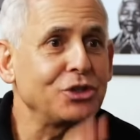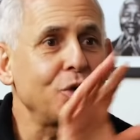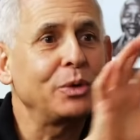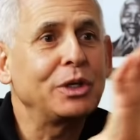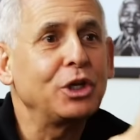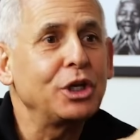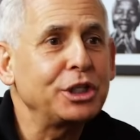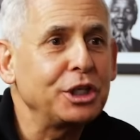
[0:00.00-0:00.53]
So
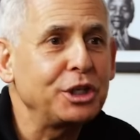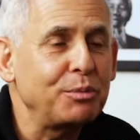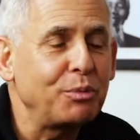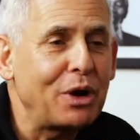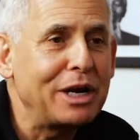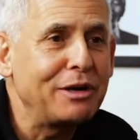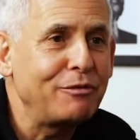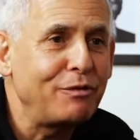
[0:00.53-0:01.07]
we looked at the
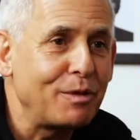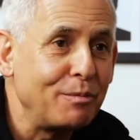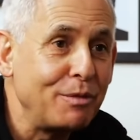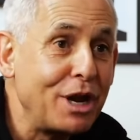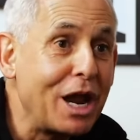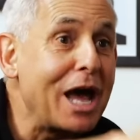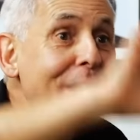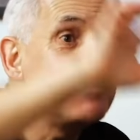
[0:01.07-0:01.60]
brain
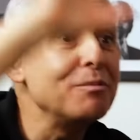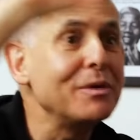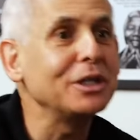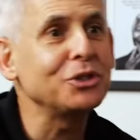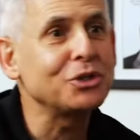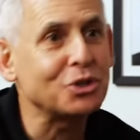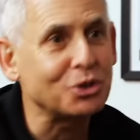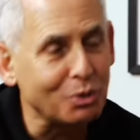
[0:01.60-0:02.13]
from nine
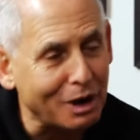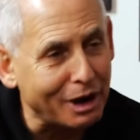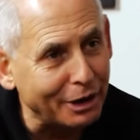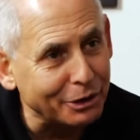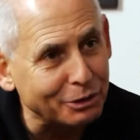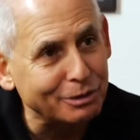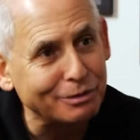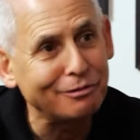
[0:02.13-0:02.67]
months to
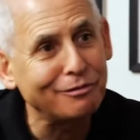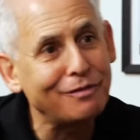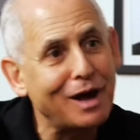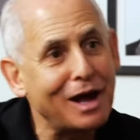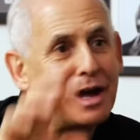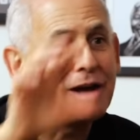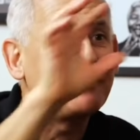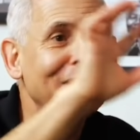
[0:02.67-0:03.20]

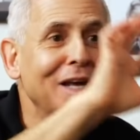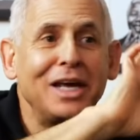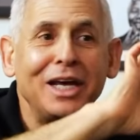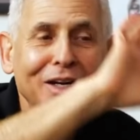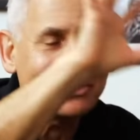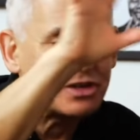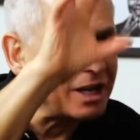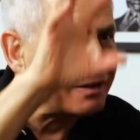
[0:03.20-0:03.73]
105, and
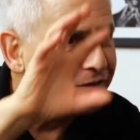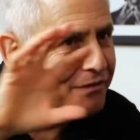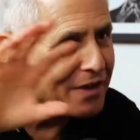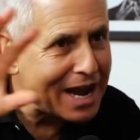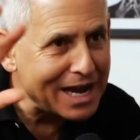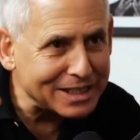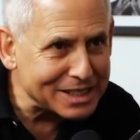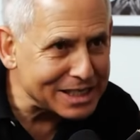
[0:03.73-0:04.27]
it's got
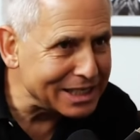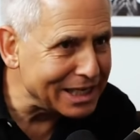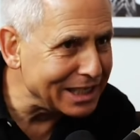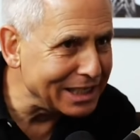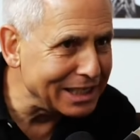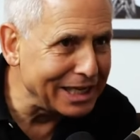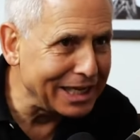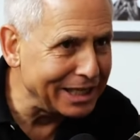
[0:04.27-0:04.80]

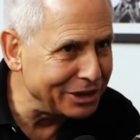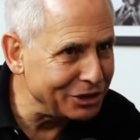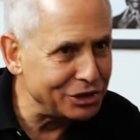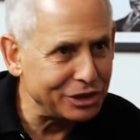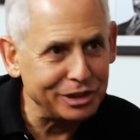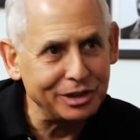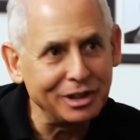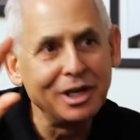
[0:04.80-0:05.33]
fascinating
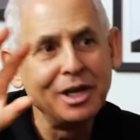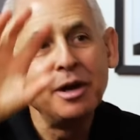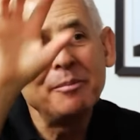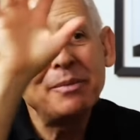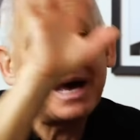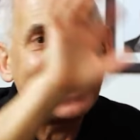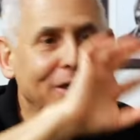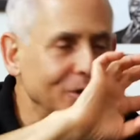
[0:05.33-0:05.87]
aging
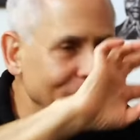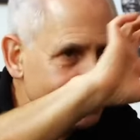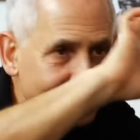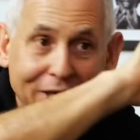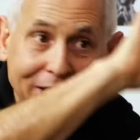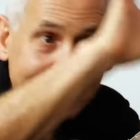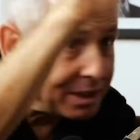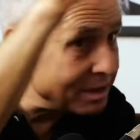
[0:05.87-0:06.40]
patterns
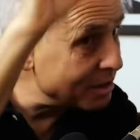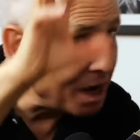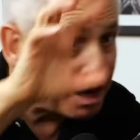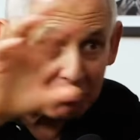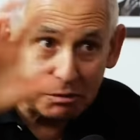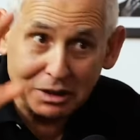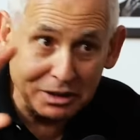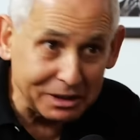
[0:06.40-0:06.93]
like it's
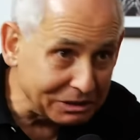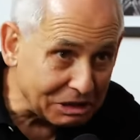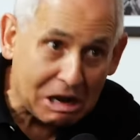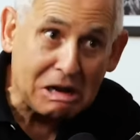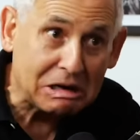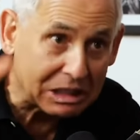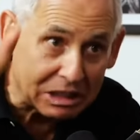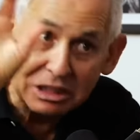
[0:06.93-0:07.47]
not really done